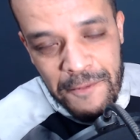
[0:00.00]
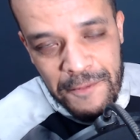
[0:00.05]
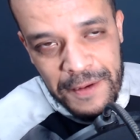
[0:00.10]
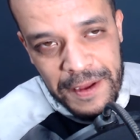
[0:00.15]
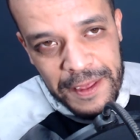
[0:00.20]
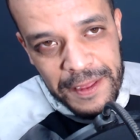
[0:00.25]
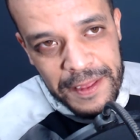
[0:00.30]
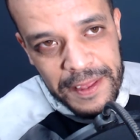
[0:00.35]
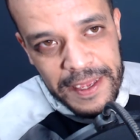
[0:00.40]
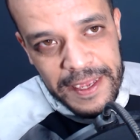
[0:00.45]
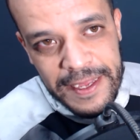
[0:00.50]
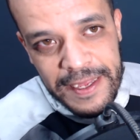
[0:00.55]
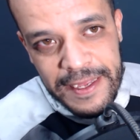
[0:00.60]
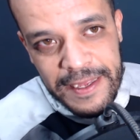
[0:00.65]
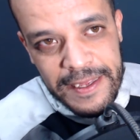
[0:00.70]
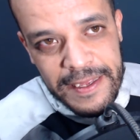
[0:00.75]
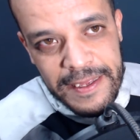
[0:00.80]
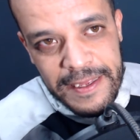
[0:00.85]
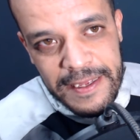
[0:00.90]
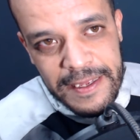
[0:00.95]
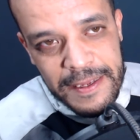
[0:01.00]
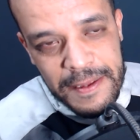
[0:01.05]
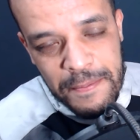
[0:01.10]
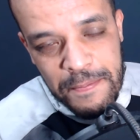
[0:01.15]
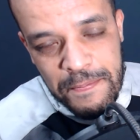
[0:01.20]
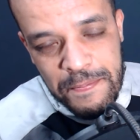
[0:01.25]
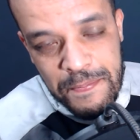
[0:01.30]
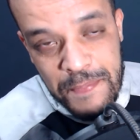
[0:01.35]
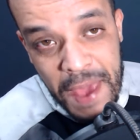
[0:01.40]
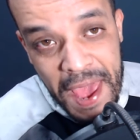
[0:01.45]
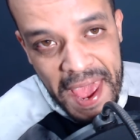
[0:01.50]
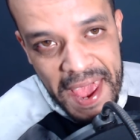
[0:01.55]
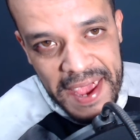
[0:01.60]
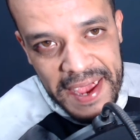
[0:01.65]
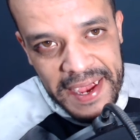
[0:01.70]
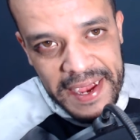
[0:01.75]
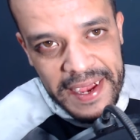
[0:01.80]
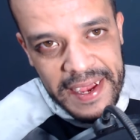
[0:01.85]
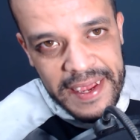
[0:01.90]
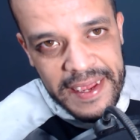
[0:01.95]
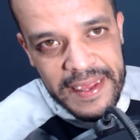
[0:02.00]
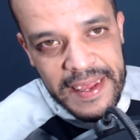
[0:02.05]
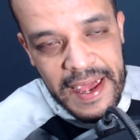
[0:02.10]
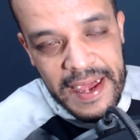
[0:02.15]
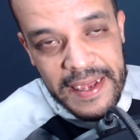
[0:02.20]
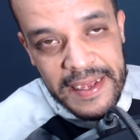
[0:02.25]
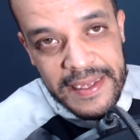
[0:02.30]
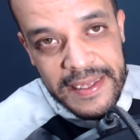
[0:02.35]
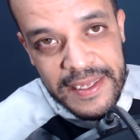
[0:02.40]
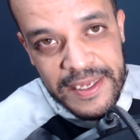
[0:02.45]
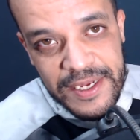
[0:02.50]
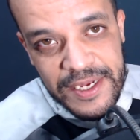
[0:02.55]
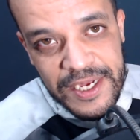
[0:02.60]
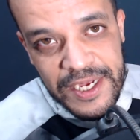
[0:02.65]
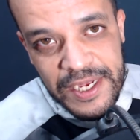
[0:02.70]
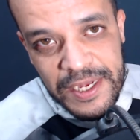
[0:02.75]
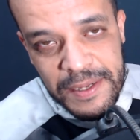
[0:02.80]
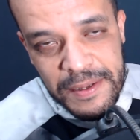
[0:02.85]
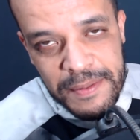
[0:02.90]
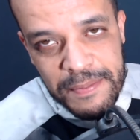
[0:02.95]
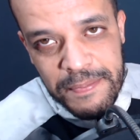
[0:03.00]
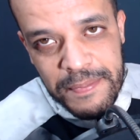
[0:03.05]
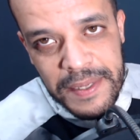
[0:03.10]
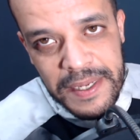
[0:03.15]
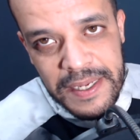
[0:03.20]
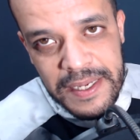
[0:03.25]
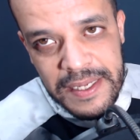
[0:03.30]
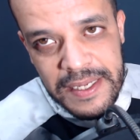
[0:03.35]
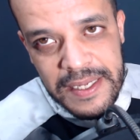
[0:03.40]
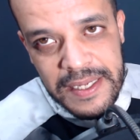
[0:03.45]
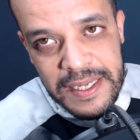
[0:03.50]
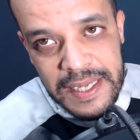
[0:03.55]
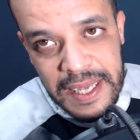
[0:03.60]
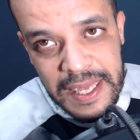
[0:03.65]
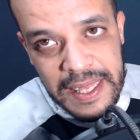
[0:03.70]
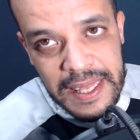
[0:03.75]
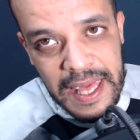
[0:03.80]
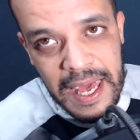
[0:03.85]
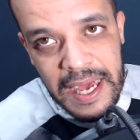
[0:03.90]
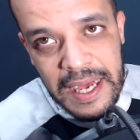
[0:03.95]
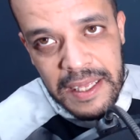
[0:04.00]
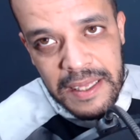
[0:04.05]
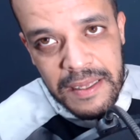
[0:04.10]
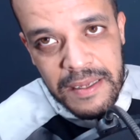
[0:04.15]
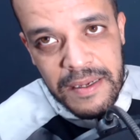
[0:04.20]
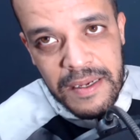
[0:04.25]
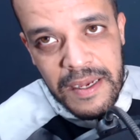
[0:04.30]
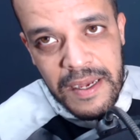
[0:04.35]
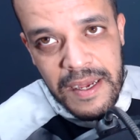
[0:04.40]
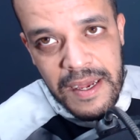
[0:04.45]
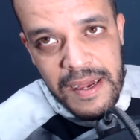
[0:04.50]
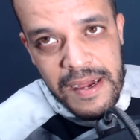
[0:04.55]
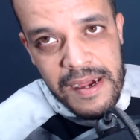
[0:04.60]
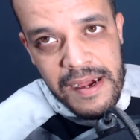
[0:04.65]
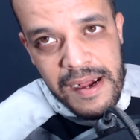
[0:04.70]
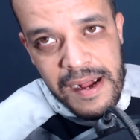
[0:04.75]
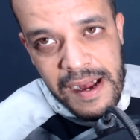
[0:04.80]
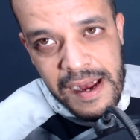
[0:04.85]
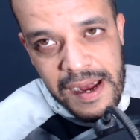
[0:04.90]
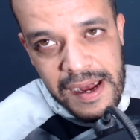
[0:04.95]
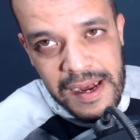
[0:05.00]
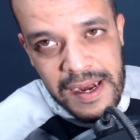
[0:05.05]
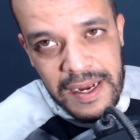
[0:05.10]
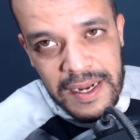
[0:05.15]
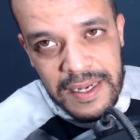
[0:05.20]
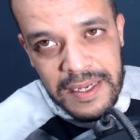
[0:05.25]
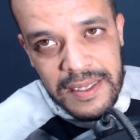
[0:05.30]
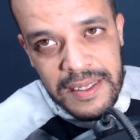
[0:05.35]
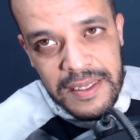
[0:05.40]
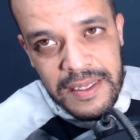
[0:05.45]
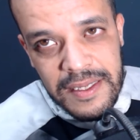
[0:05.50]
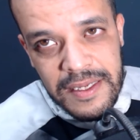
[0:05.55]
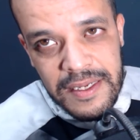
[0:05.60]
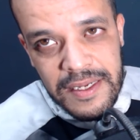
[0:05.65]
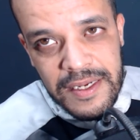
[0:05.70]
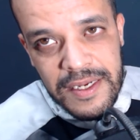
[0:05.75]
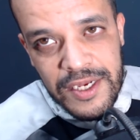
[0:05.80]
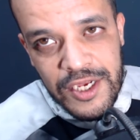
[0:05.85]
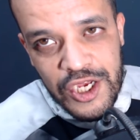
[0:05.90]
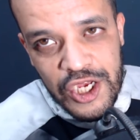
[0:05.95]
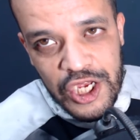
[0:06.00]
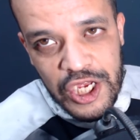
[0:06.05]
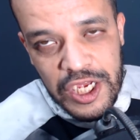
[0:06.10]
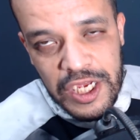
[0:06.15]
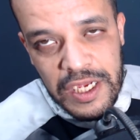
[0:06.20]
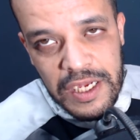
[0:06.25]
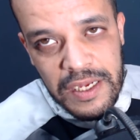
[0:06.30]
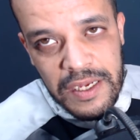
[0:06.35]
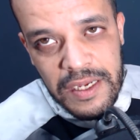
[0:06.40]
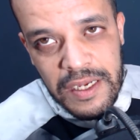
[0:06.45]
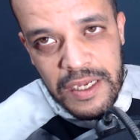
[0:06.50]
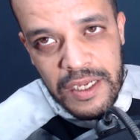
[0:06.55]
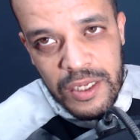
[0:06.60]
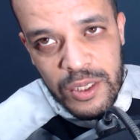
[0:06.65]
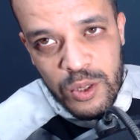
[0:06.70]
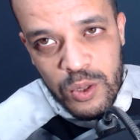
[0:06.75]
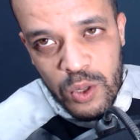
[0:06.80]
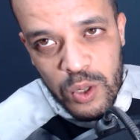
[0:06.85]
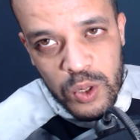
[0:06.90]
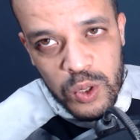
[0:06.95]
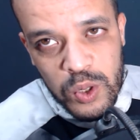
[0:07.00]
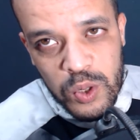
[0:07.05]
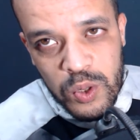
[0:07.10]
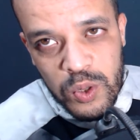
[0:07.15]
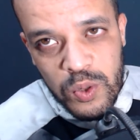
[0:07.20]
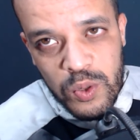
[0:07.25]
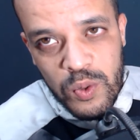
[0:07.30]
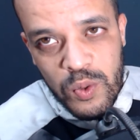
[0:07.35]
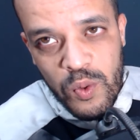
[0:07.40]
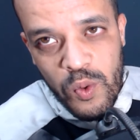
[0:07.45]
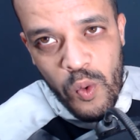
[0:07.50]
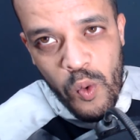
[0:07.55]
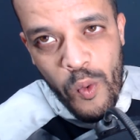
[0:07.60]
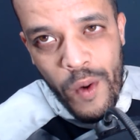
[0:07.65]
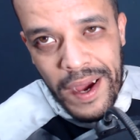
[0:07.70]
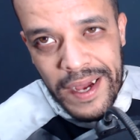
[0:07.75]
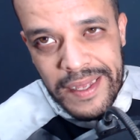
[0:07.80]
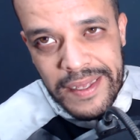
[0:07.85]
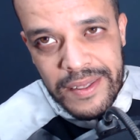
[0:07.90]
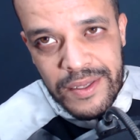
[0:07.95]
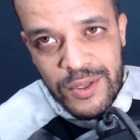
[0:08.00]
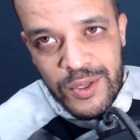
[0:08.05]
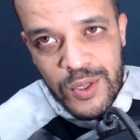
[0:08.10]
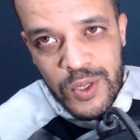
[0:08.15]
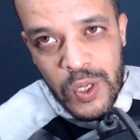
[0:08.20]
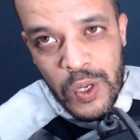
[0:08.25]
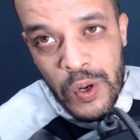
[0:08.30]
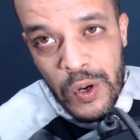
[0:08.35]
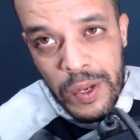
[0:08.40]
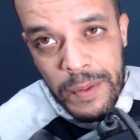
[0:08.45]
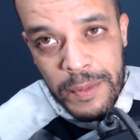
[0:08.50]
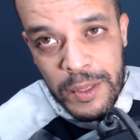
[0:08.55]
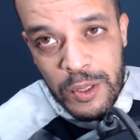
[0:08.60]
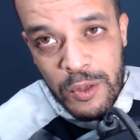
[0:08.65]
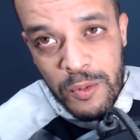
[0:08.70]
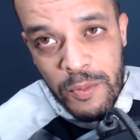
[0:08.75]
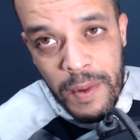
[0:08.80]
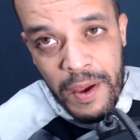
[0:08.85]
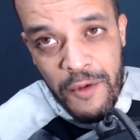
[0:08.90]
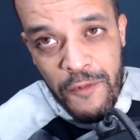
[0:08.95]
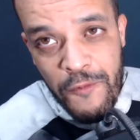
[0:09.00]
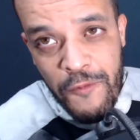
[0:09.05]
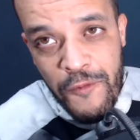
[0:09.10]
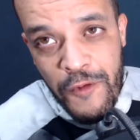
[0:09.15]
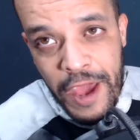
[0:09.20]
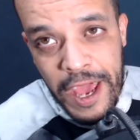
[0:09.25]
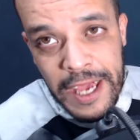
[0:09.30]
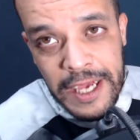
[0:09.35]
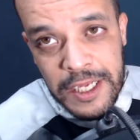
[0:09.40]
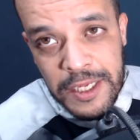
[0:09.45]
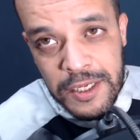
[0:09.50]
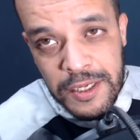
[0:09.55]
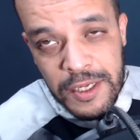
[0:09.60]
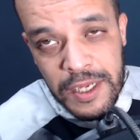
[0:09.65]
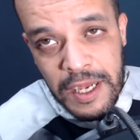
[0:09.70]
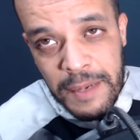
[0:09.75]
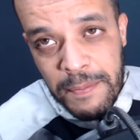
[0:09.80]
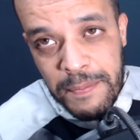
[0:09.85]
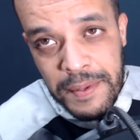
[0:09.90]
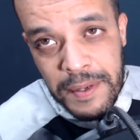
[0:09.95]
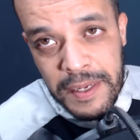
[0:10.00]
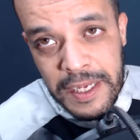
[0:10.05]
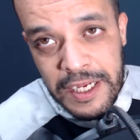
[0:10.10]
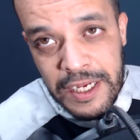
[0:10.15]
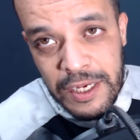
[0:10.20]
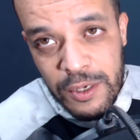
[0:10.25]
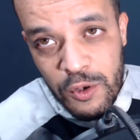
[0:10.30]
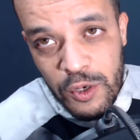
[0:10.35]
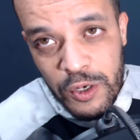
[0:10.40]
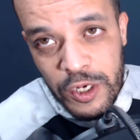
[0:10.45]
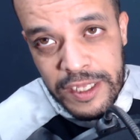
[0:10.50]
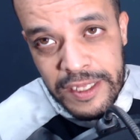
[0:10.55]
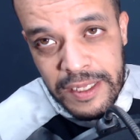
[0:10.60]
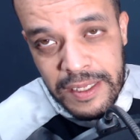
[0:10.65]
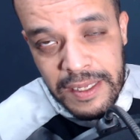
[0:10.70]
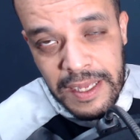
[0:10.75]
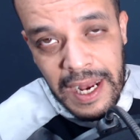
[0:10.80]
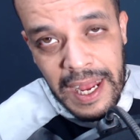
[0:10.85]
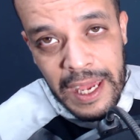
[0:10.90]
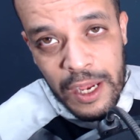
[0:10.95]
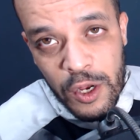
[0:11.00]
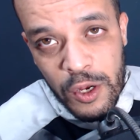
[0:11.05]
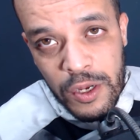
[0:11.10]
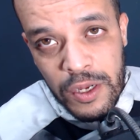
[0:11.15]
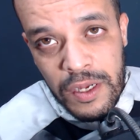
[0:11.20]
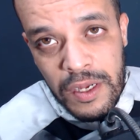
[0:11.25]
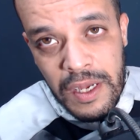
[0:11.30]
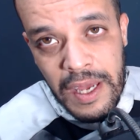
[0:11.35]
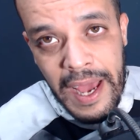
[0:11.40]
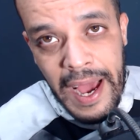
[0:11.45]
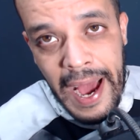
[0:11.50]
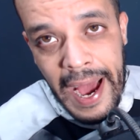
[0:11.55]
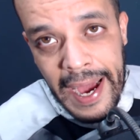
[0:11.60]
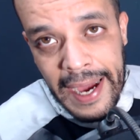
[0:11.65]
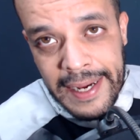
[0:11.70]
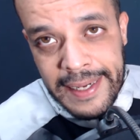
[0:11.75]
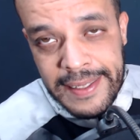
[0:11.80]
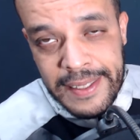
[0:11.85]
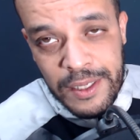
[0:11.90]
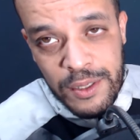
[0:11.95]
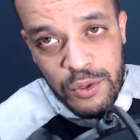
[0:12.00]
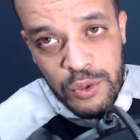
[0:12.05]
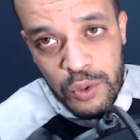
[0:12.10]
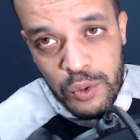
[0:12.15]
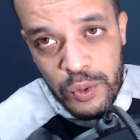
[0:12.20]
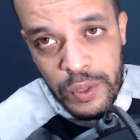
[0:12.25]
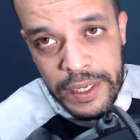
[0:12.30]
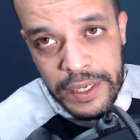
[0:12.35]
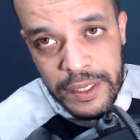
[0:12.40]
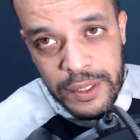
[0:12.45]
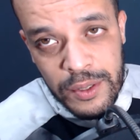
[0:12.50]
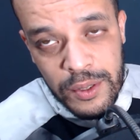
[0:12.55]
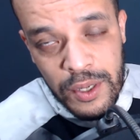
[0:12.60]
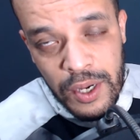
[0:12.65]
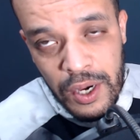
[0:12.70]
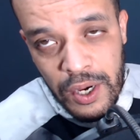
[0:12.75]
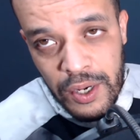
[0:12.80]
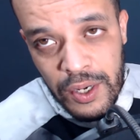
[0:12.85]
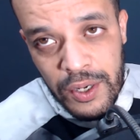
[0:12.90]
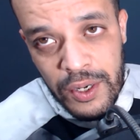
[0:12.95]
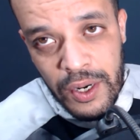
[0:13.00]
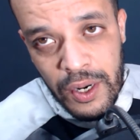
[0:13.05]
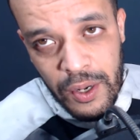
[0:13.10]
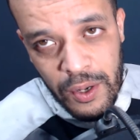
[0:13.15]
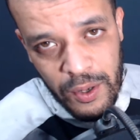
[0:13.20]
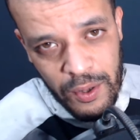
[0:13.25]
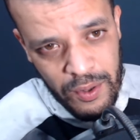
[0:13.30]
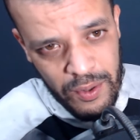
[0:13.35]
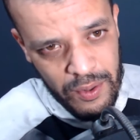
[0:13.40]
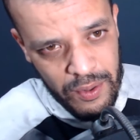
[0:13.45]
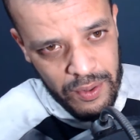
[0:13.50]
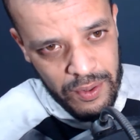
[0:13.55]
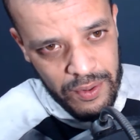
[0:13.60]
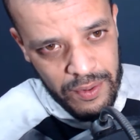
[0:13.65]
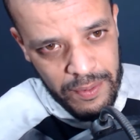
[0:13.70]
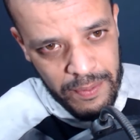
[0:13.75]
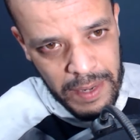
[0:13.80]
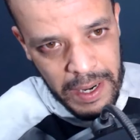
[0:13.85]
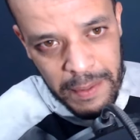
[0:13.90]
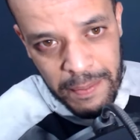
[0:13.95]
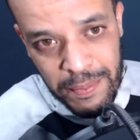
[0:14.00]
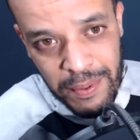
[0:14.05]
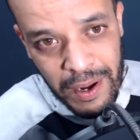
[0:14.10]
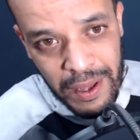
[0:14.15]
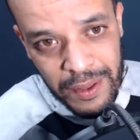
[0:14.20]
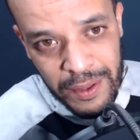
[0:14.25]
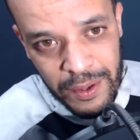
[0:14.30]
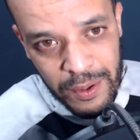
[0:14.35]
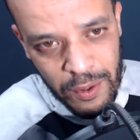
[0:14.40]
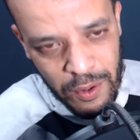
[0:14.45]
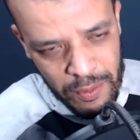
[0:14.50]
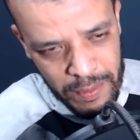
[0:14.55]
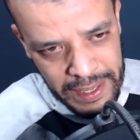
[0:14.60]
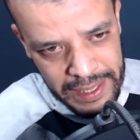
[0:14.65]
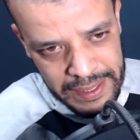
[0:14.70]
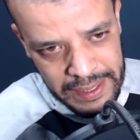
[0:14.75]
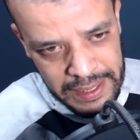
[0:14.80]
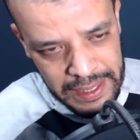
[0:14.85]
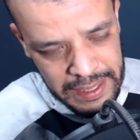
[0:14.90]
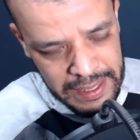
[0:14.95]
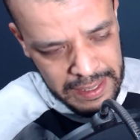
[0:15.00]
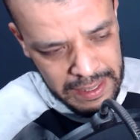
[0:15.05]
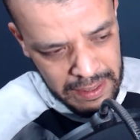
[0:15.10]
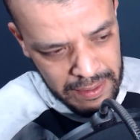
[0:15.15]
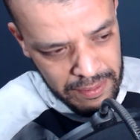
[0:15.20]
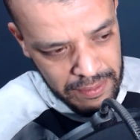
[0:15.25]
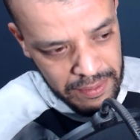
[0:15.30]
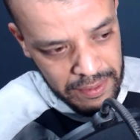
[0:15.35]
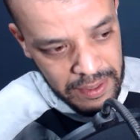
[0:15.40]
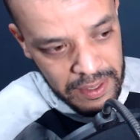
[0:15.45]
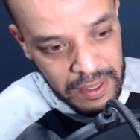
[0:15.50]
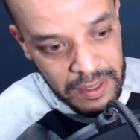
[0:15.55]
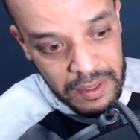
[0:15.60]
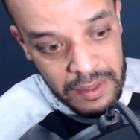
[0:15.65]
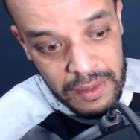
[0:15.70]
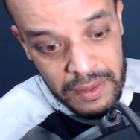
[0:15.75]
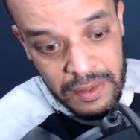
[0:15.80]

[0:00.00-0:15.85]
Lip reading: everything pain, and she be see that, and she don't want to scream to my face and be like acting weird to her or my brother or my sister,